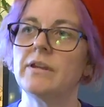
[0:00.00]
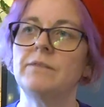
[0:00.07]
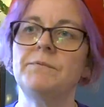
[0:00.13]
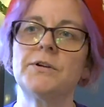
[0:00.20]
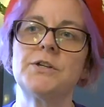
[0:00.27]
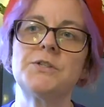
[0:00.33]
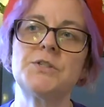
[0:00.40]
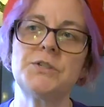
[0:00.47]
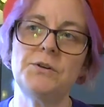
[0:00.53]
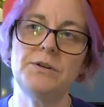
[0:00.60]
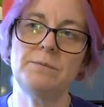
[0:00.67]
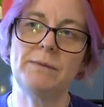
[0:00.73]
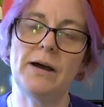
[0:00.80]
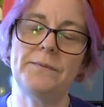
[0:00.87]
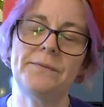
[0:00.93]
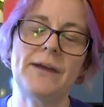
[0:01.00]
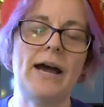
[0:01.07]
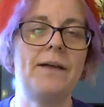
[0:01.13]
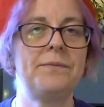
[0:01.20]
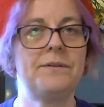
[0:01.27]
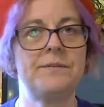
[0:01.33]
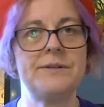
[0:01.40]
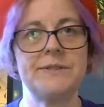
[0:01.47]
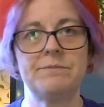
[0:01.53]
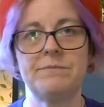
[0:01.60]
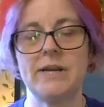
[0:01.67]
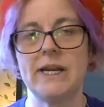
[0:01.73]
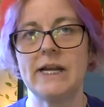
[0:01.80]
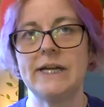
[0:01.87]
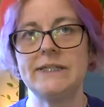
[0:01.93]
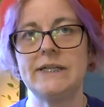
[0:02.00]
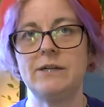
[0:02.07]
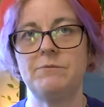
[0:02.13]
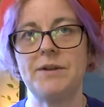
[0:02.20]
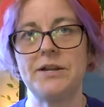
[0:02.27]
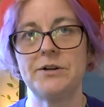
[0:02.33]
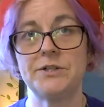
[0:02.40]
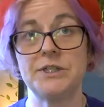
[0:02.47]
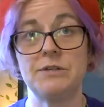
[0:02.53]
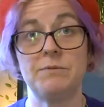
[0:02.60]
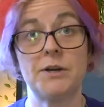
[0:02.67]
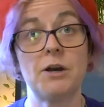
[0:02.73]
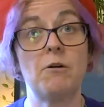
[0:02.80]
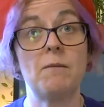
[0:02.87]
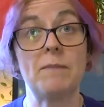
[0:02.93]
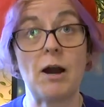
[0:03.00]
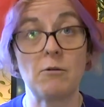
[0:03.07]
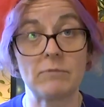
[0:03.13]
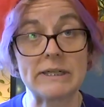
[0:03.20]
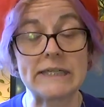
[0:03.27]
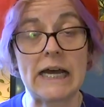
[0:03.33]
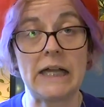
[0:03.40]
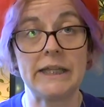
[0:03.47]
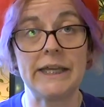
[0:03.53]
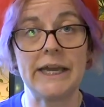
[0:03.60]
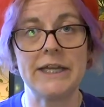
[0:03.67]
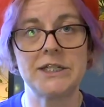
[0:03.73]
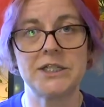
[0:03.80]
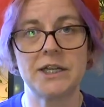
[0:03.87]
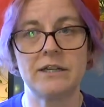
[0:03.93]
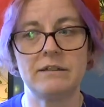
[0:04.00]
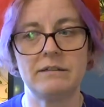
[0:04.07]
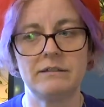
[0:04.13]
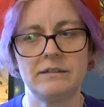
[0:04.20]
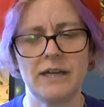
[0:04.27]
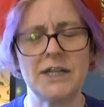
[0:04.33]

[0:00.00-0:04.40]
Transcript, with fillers: if you're concerned about that, there is a reading I did a week or two ago about retaliation.